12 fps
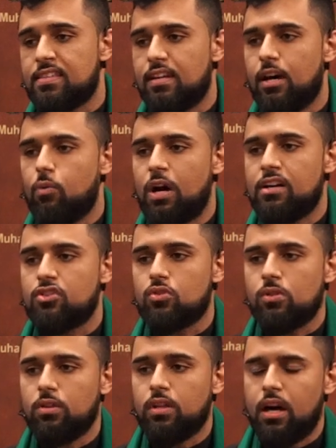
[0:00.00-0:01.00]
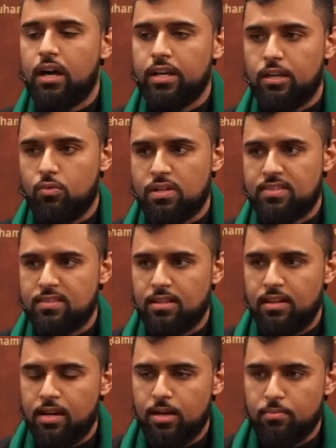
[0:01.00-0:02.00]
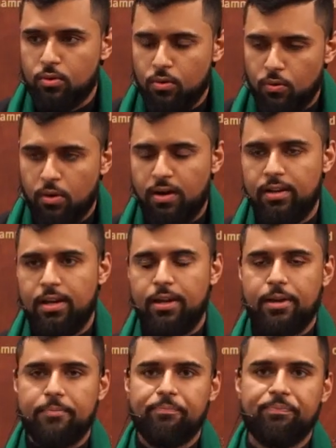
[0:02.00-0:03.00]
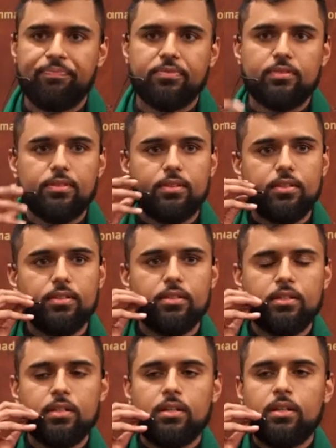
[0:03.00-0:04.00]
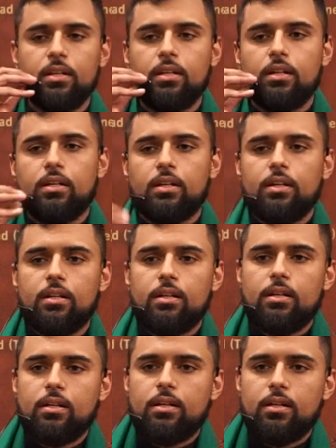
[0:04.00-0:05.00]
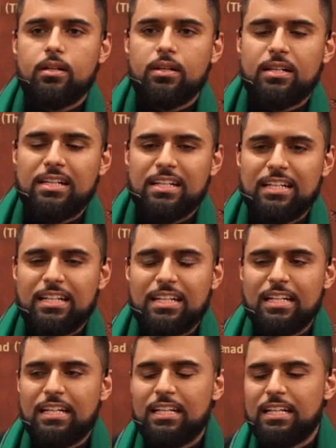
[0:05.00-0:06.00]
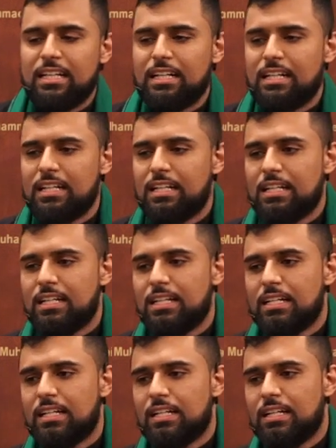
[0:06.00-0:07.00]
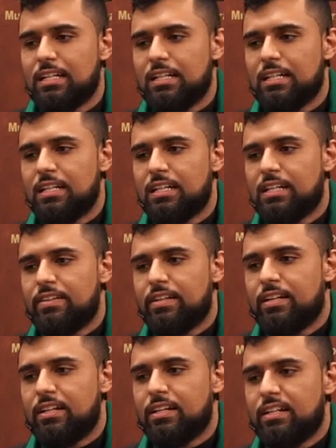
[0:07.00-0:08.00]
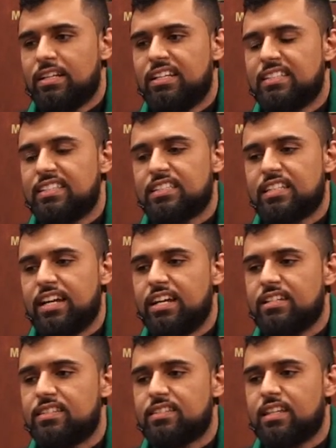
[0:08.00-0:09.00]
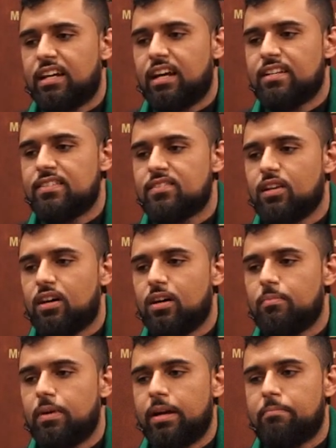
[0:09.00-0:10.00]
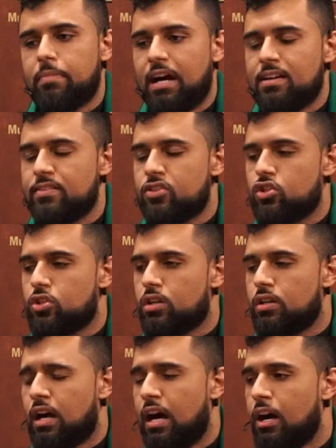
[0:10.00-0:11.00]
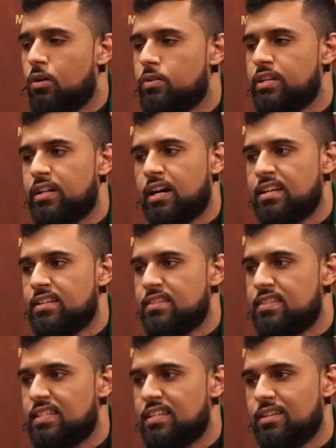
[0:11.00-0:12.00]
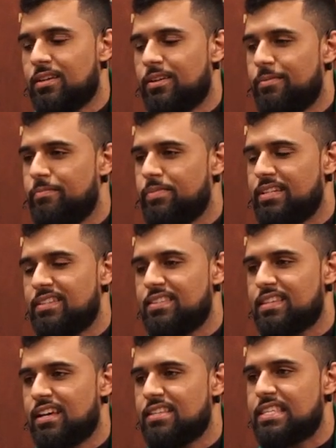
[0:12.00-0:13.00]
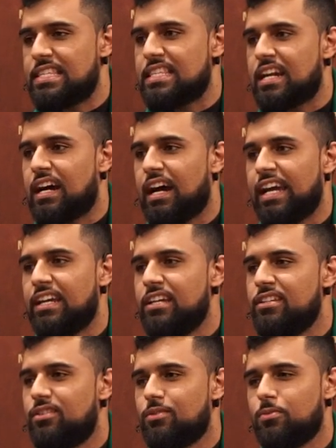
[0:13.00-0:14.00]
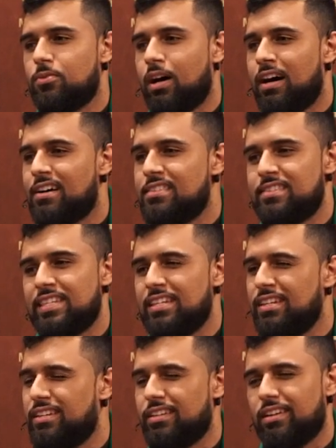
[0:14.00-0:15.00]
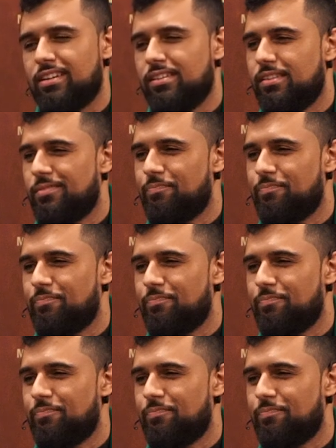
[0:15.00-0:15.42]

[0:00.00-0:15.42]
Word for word: salawatullahi wa salamu alayhi he states that I saw my master. How did I see him? He says, Ra'itu hazina."